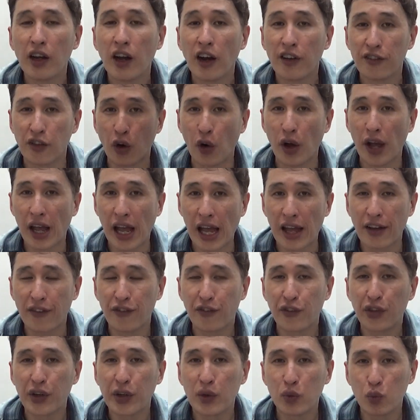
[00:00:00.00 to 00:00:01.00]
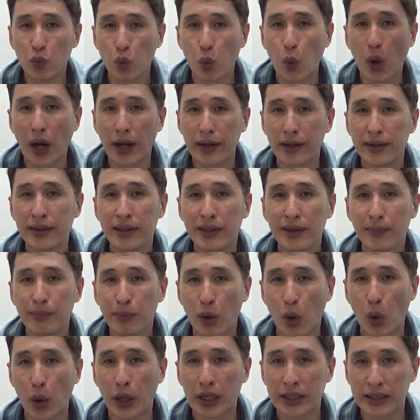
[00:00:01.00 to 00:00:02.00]
for every 1
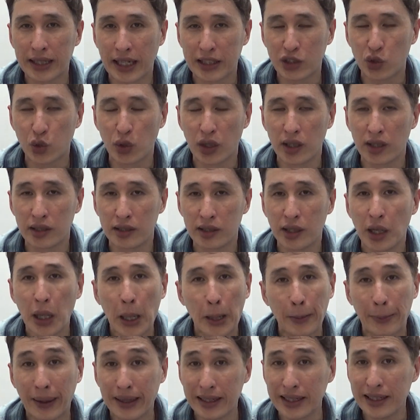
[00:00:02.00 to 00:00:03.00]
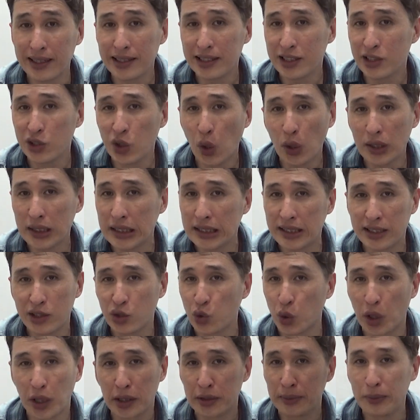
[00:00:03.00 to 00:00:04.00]
point that you earn. But it is not easy
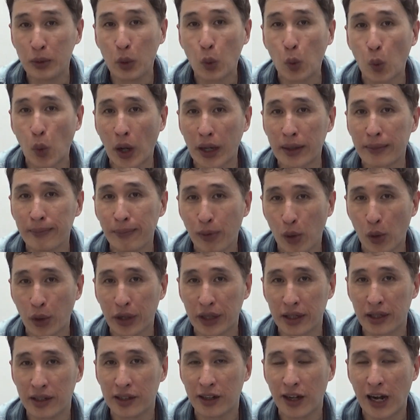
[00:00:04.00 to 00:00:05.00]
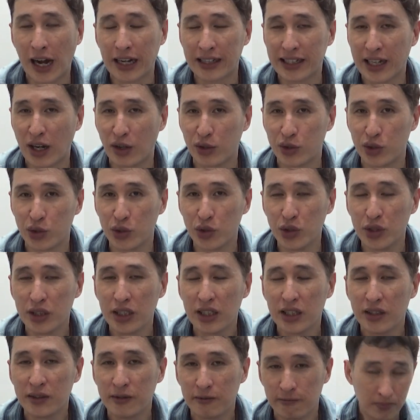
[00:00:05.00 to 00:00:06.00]
to earn 1 point, I tell you.
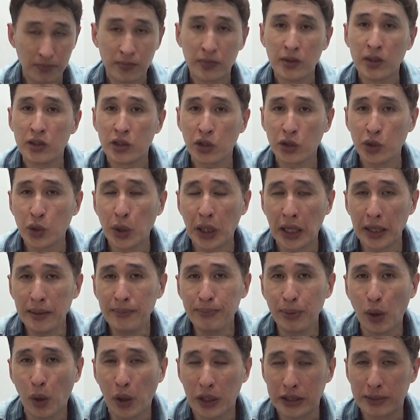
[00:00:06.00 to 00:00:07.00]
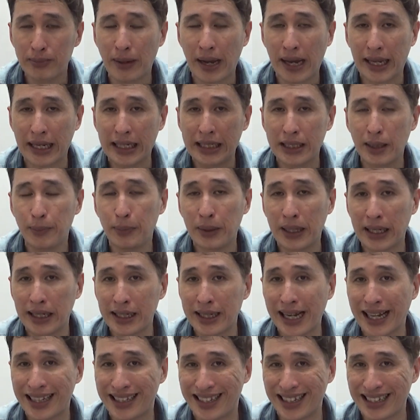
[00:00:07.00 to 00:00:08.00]
So you earn points by either
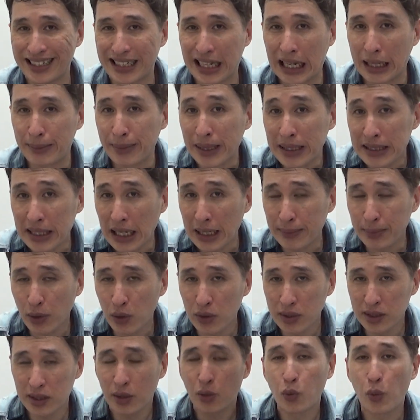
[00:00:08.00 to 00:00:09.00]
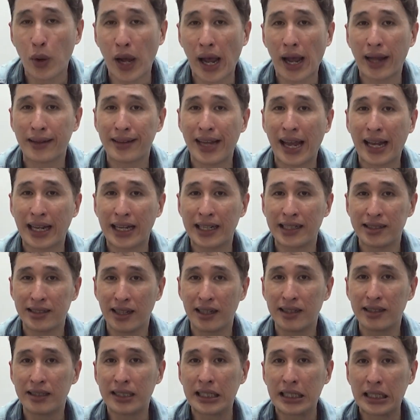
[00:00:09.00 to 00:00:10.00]
playing at the gaming tables, where there is
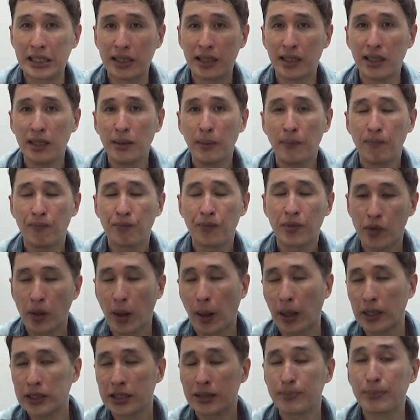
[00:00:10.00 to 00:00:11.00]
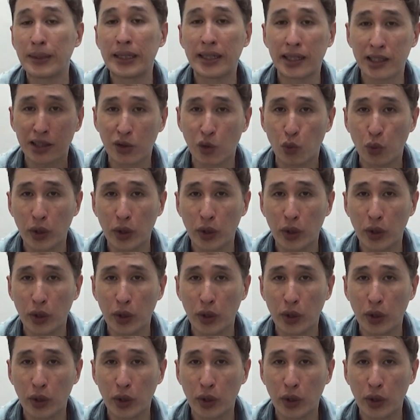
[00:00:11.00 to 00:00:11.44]
a dealer spinning the